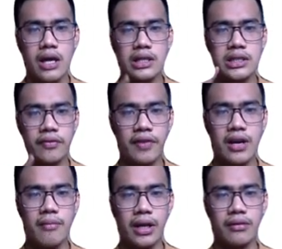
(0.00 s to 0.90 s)

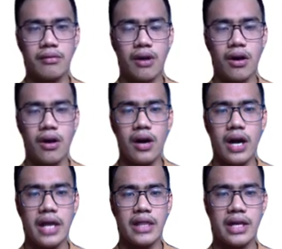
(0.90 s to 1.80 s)
Spearman-Rho,
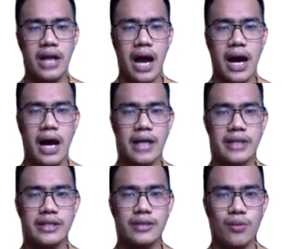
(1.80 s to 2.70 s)
and the
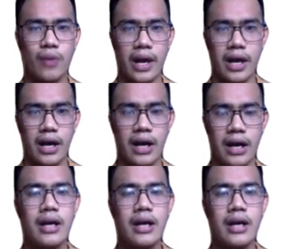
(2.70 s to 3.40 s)
chi-square.